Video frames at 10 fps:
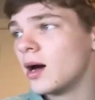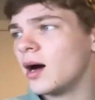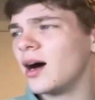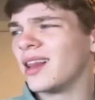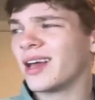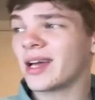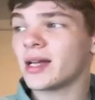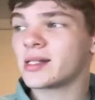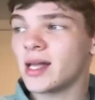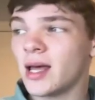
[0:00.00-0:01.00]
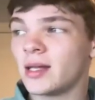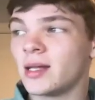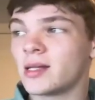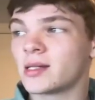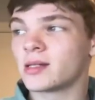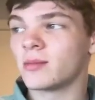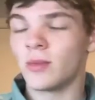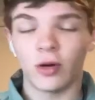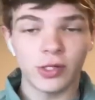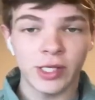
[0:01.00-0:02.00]
Uh, like I said, this
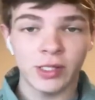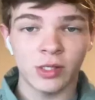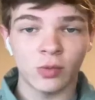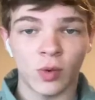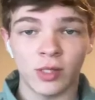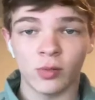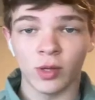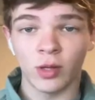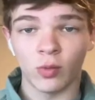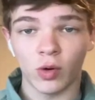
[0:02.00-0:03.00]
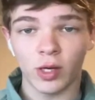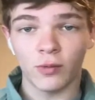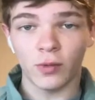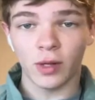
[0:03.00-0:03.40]
middle six is what's really working for